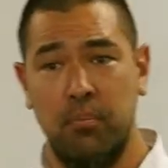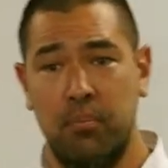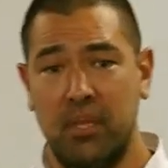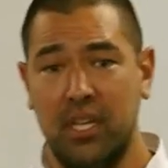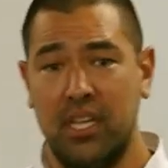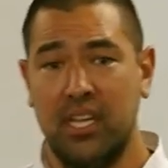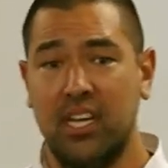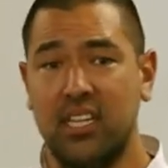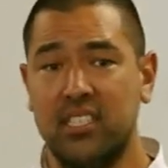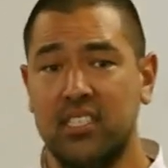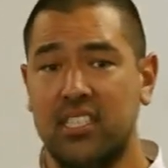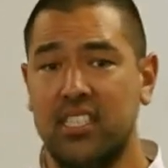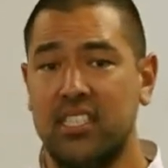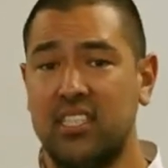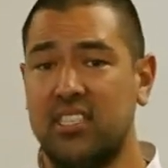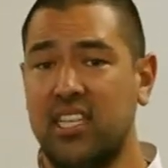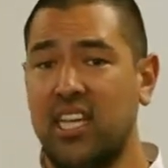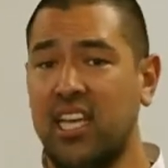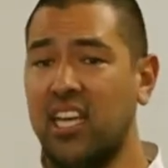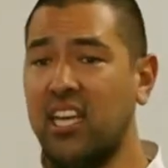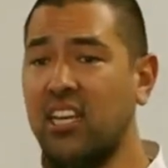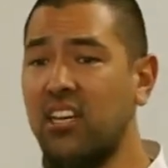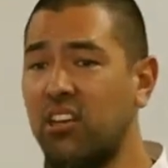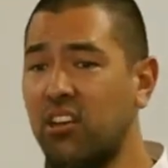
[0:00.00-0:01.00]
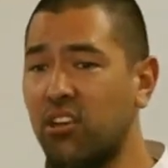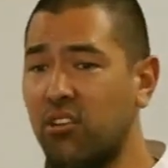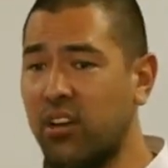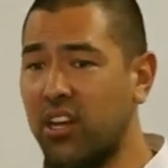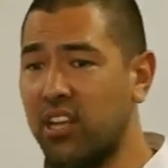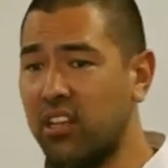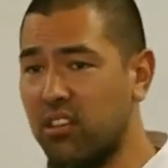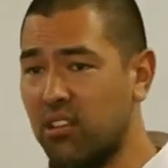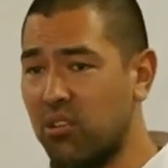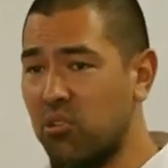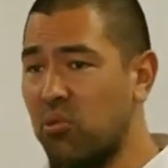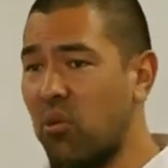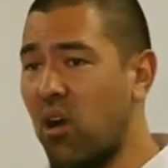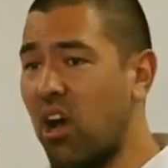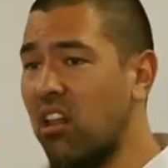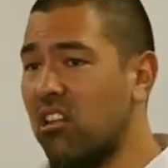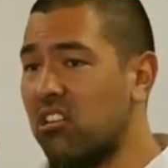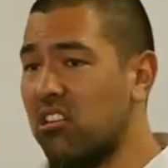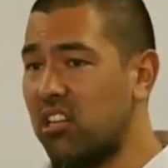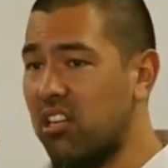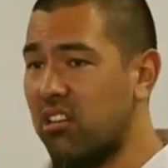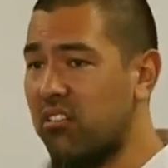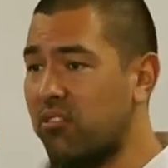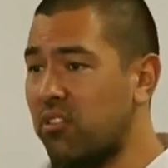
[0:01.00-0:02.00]
because it is hindering the
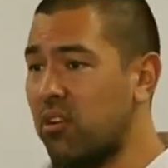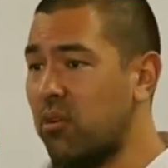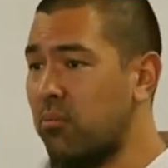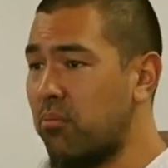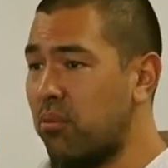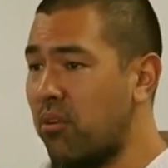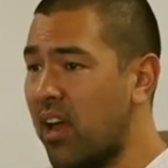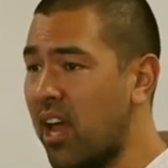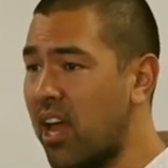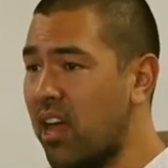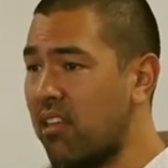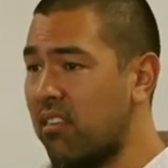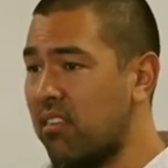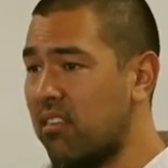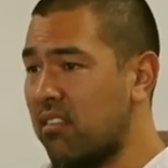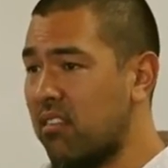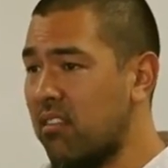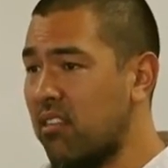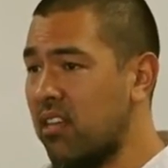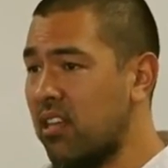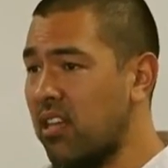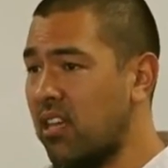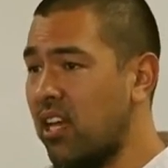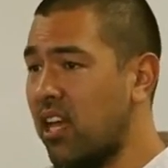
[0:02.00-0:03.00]
quality of your breath.